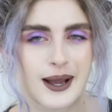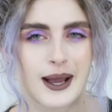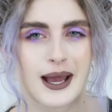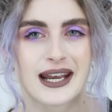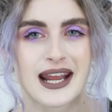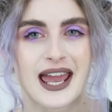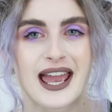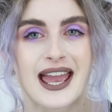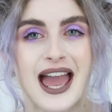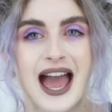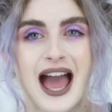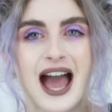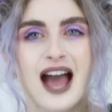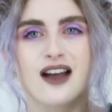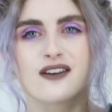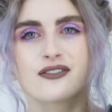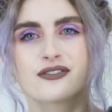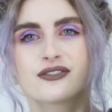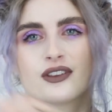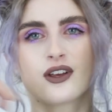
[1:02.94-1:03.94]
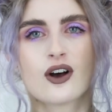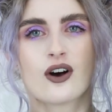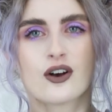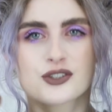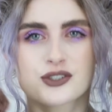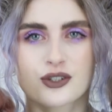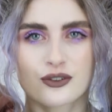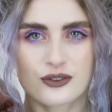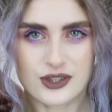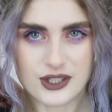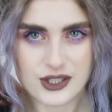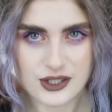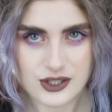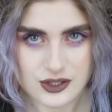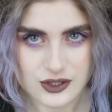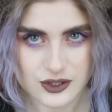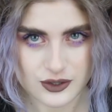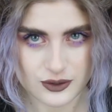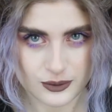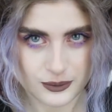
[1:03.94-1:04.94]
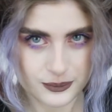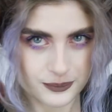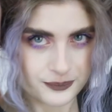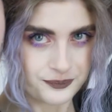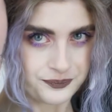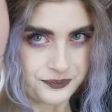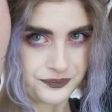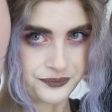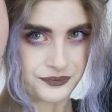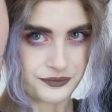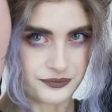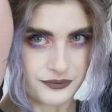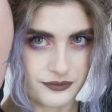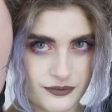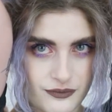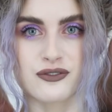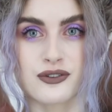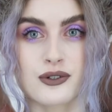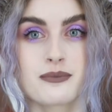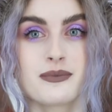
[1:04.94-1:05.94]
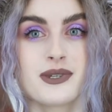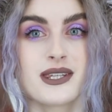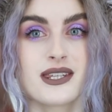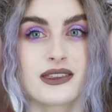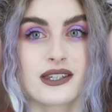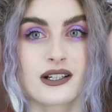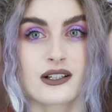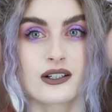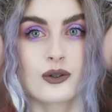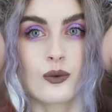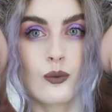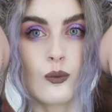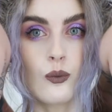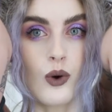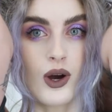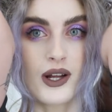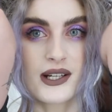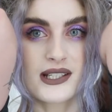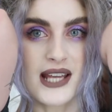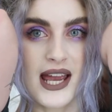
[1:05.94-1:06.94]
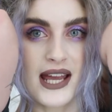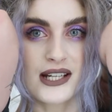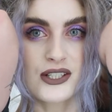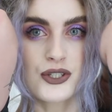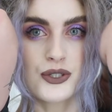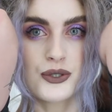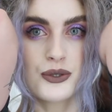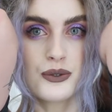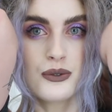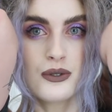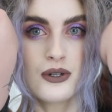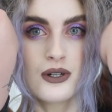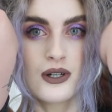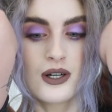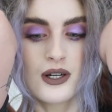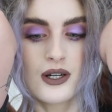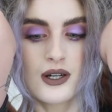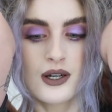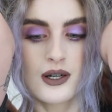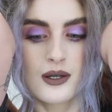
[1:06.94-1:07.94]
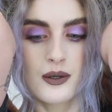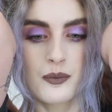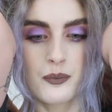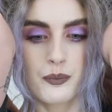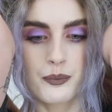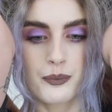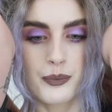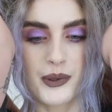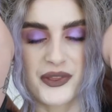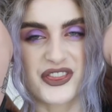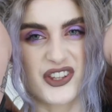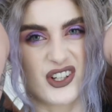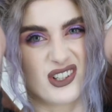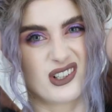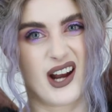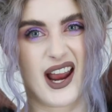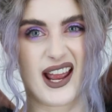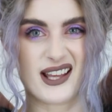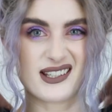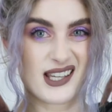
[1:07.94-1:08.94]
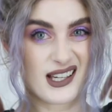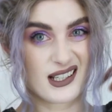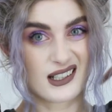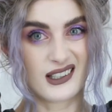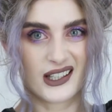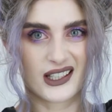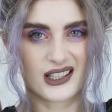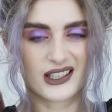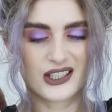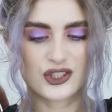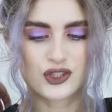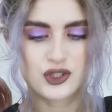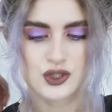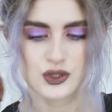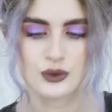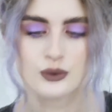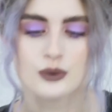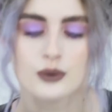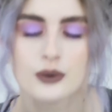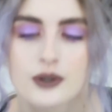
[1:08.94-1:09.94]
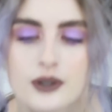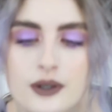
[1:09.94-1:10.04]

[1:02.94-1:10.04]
And I have also these two. For me, they're one tattoo, but they're technically 2.